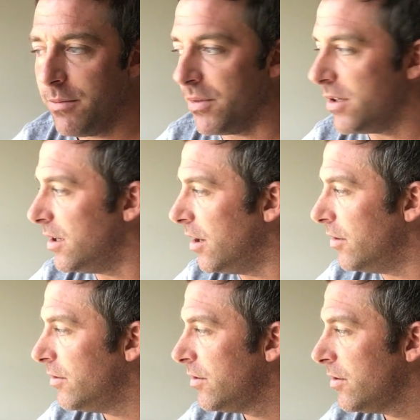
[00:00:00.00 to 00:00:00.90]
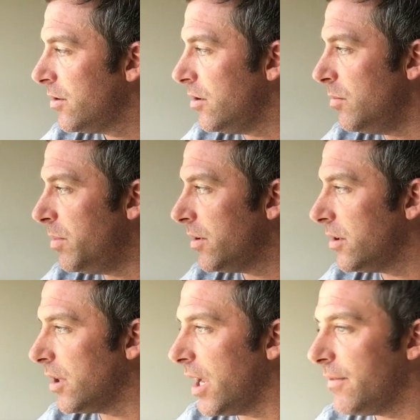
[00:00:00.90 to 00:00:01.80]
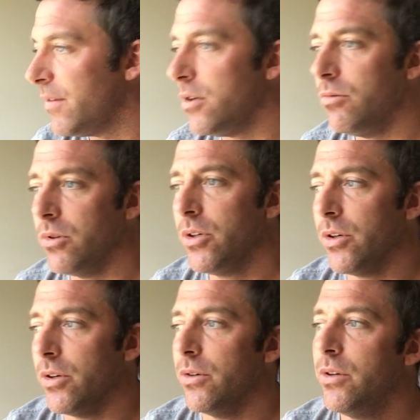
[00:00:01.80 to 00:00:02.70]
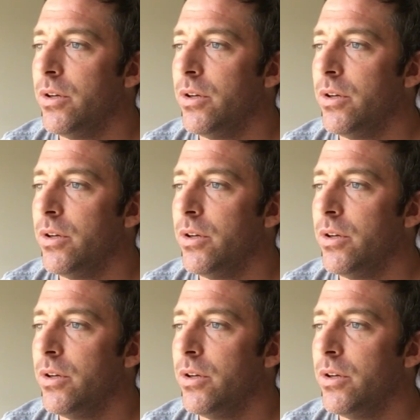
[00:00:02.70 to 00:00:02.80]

but you know, you build a life and you learn